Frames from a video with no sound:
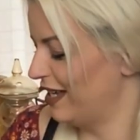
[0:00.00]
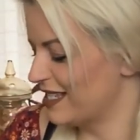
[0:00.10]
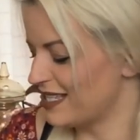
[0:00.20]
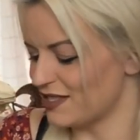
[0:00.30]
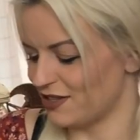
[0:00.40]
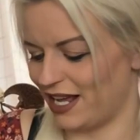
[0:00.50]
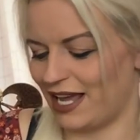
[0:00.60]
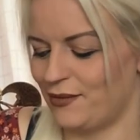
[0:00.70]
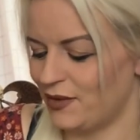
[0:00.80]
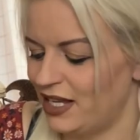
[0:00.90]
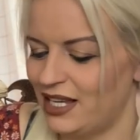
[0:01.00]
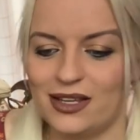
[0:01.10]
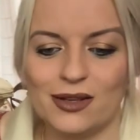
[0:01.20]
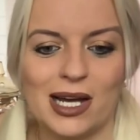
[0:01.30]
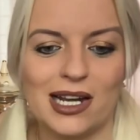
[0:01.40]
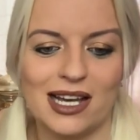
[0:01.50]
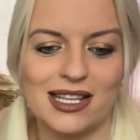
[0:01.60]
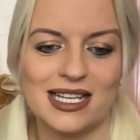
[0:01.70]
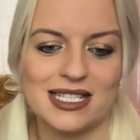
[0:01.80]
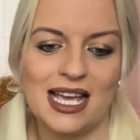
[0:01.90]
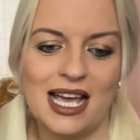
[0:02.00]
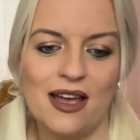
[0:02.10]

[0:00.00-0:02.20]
It says on it, you might like this.